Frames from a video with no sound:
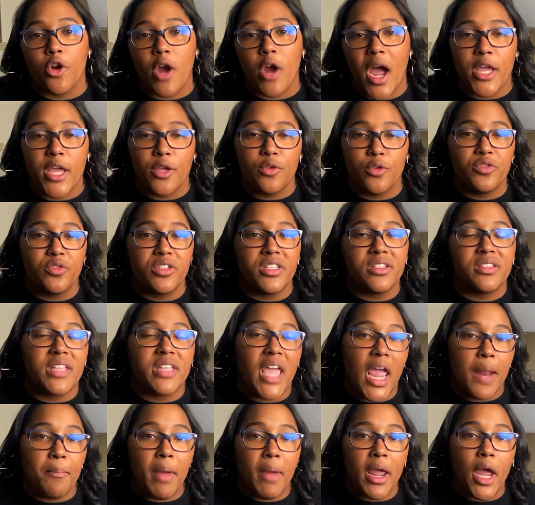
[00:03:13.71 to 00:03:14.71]
I used to
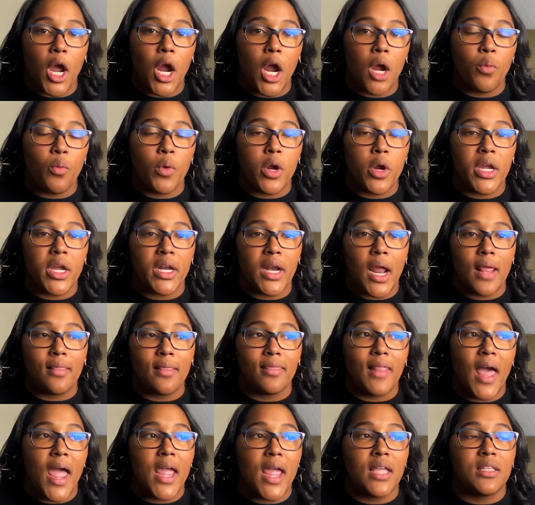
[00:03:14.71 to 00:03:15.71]
scan my artwork and I
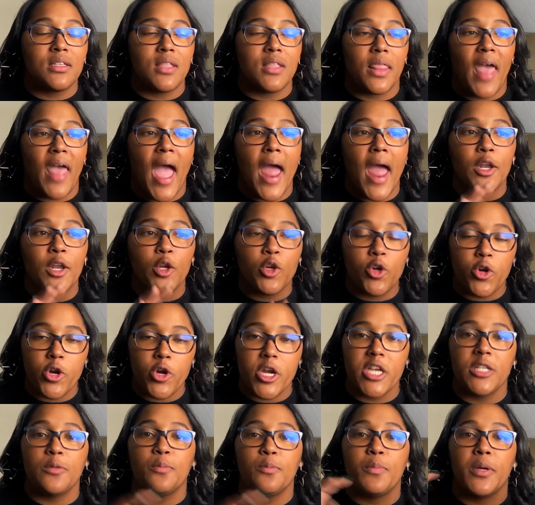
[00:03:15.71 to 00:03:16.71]
liked that
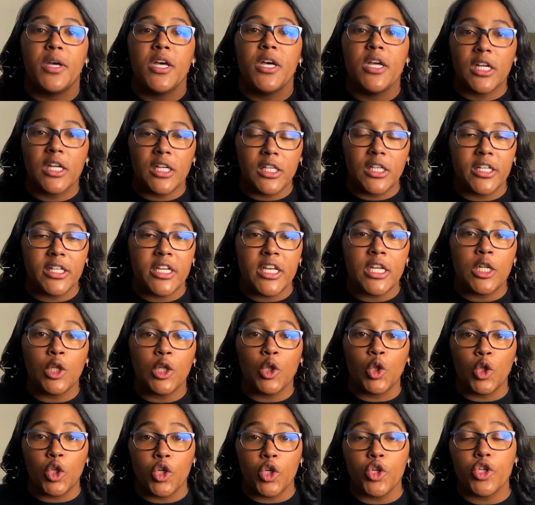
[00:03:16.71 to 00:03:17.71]
crisp, clean
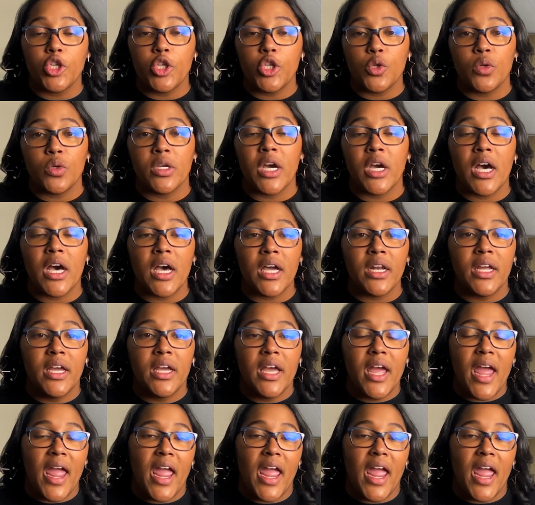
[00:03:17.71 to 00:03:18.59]
look you got.